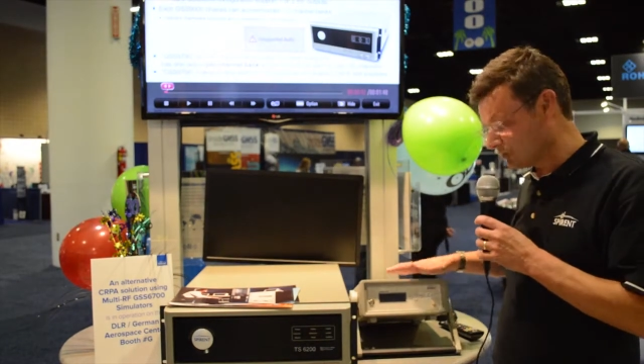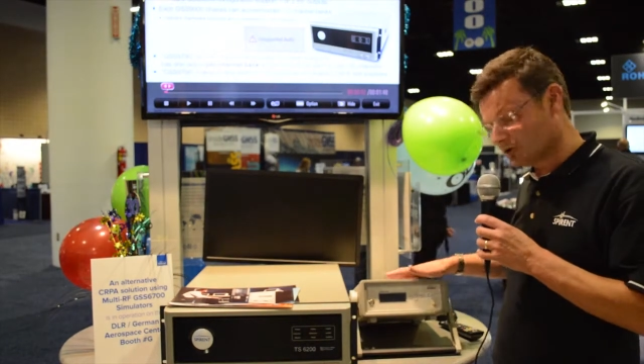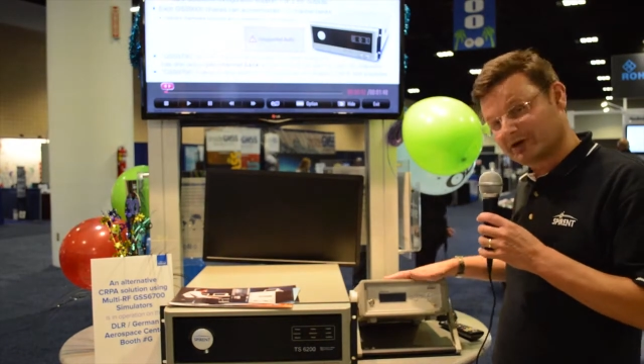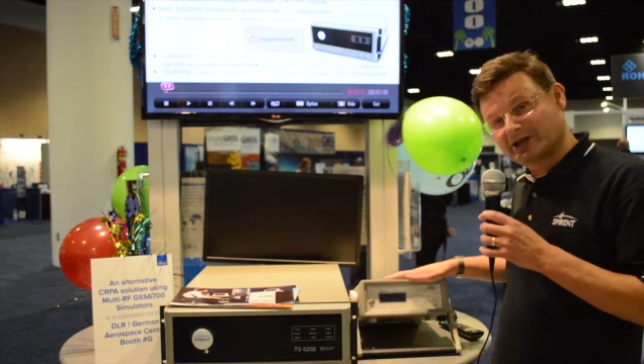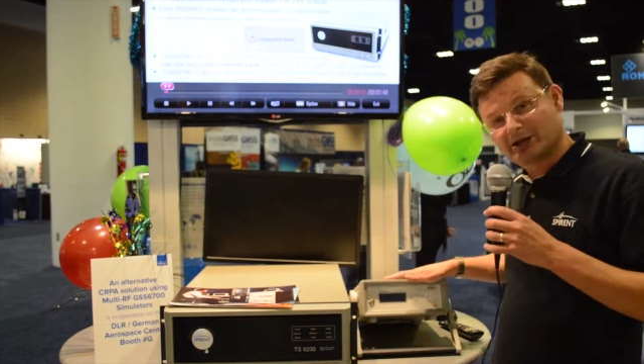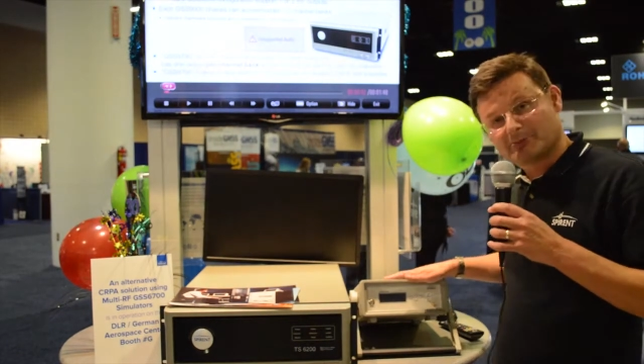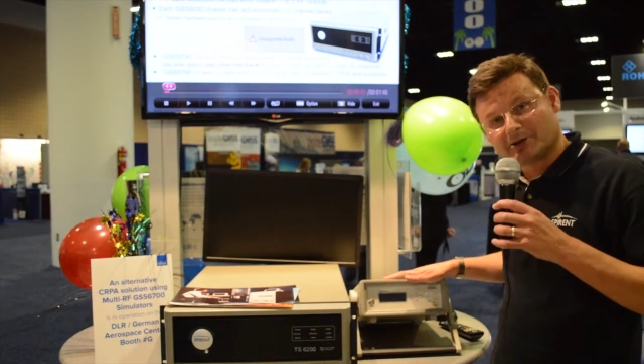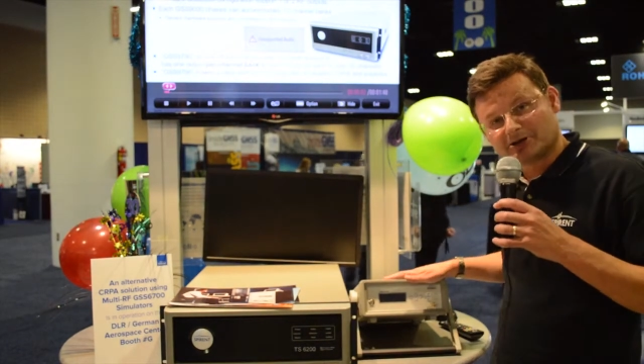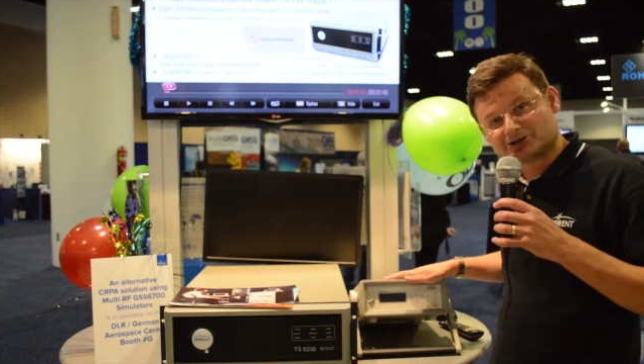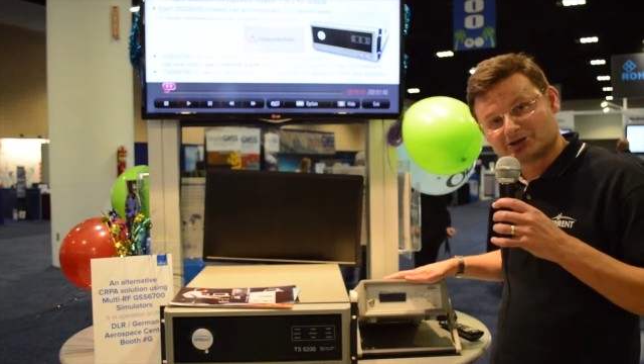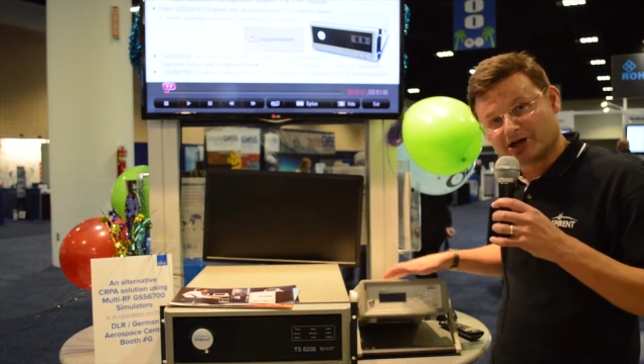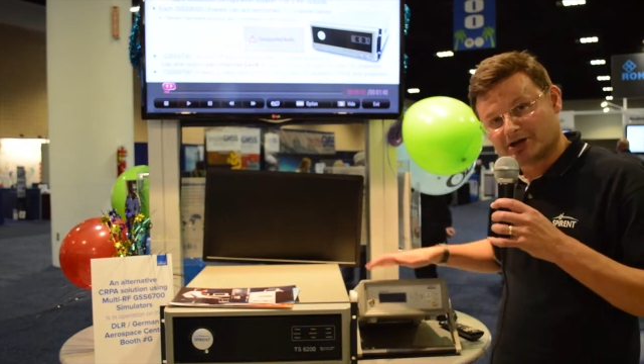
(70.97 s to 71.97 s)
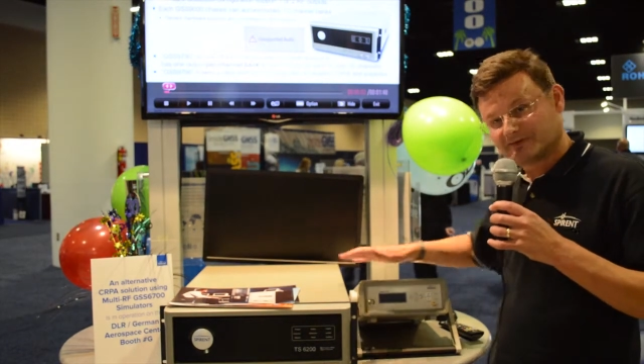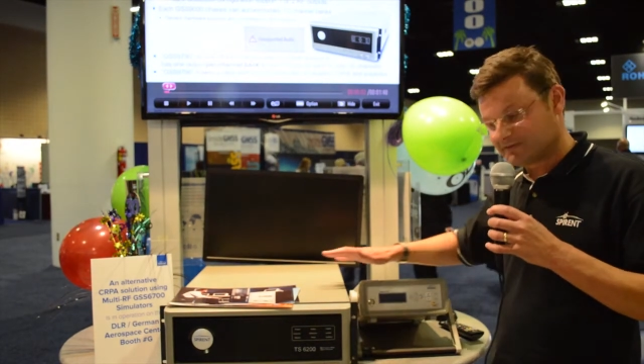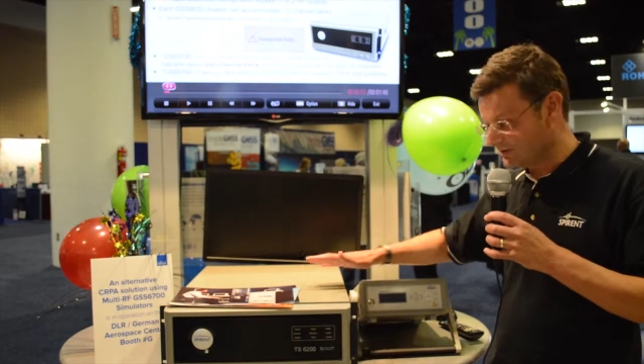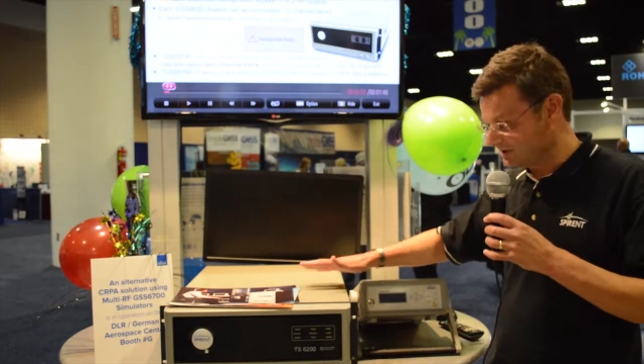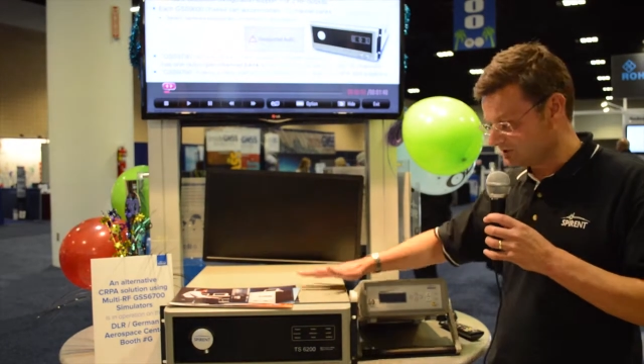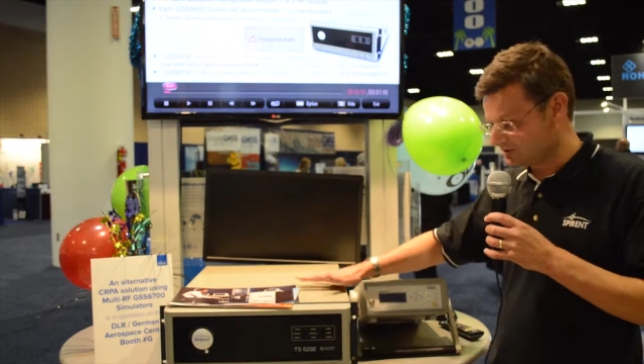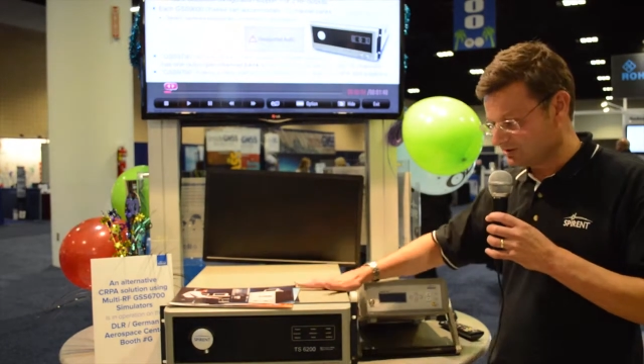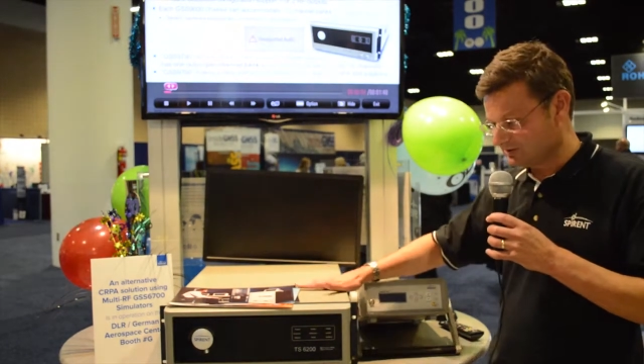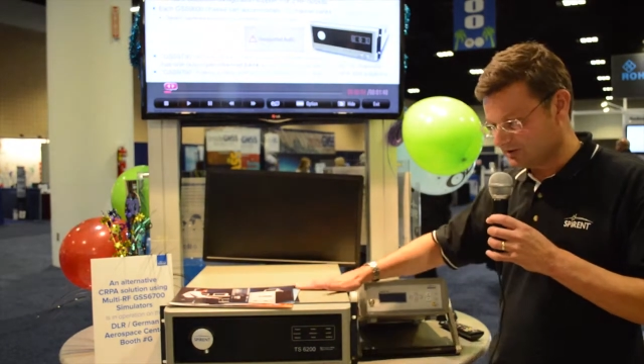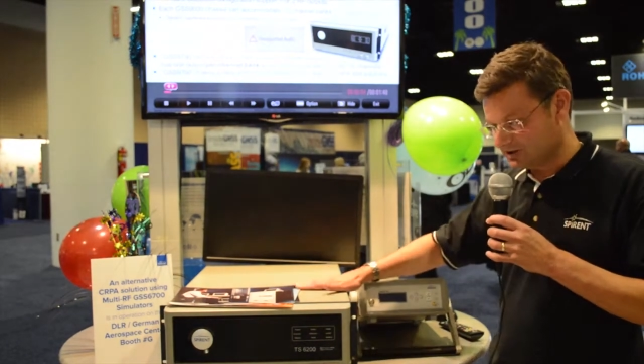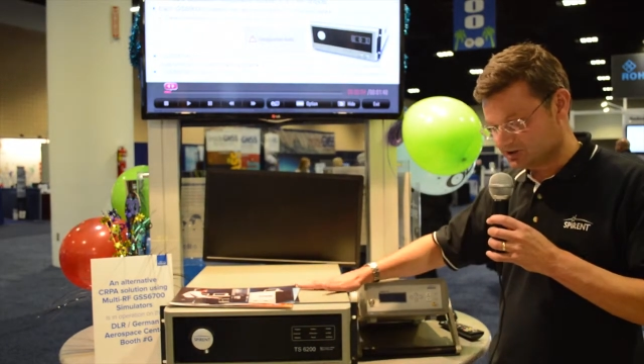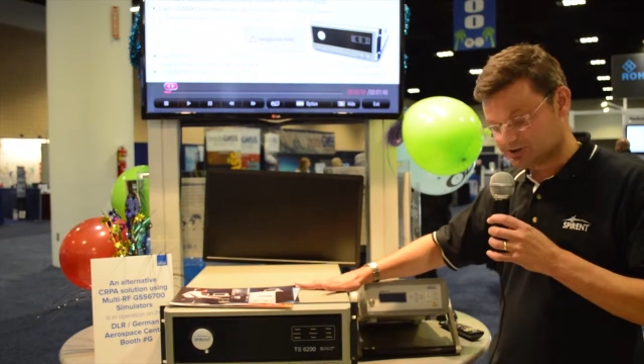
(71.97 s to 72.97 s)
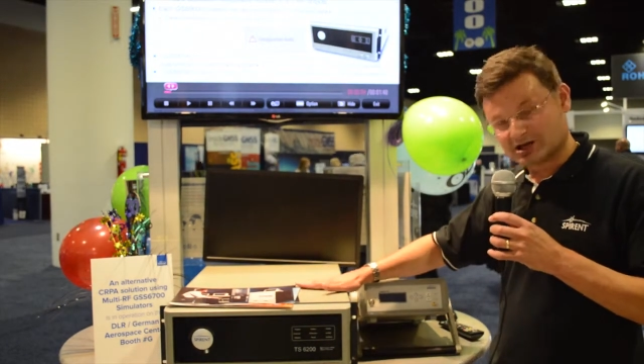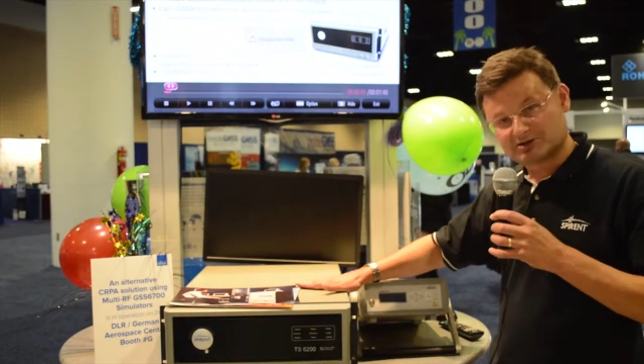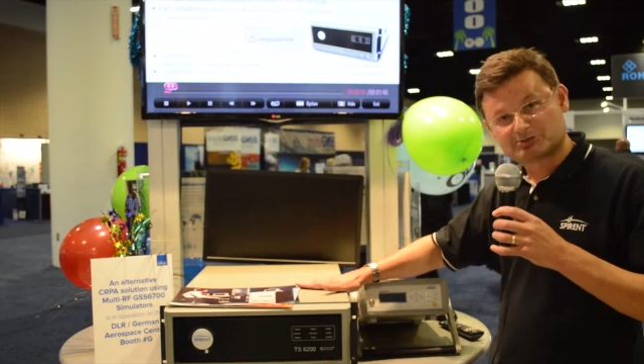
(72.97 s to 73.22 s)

got here by the side of this this uh,